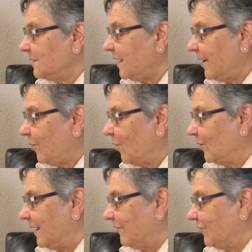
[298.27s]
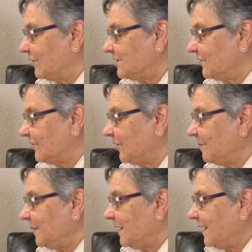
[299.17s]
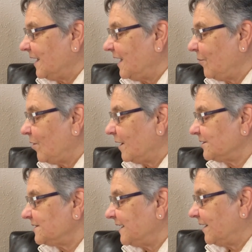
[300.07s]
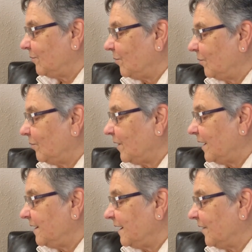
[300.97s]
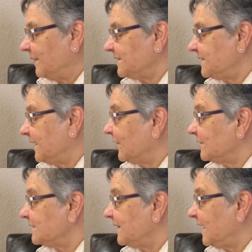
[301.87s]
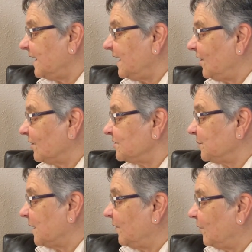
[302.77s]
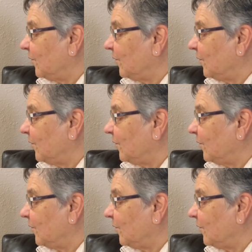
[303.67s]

I won't, laughed Christopher. He watched Sid run down the stairs. Then he looked around the